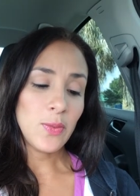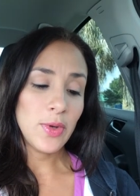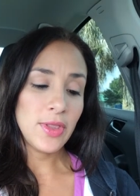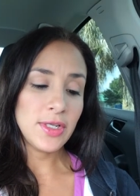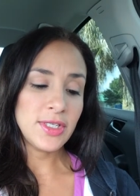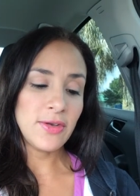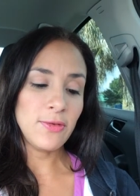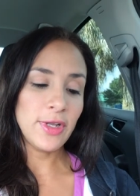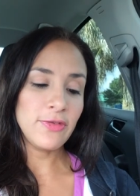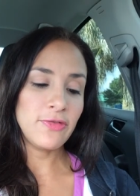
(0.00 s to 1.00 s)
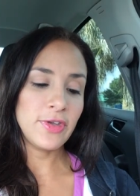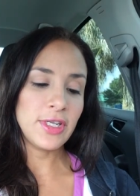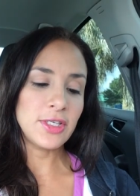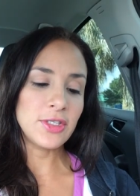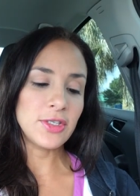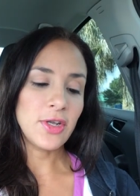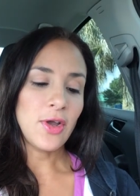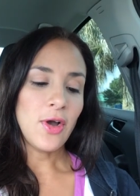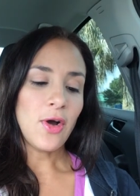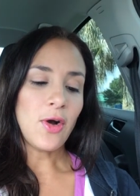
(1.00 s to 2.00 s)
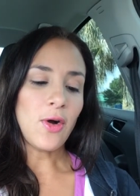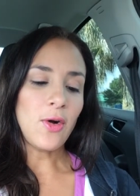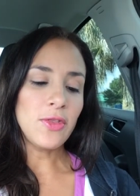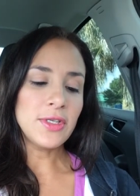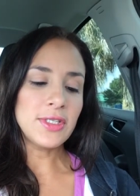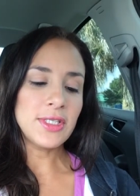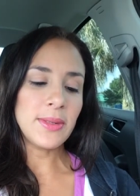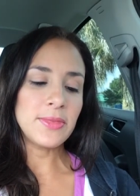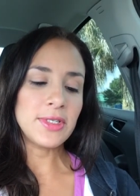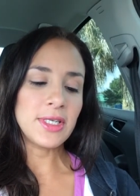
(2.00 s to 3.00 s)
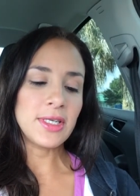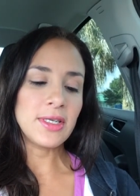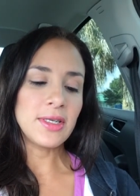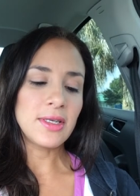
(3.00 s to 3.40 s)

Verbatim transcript: When the devil had finished all this tempting,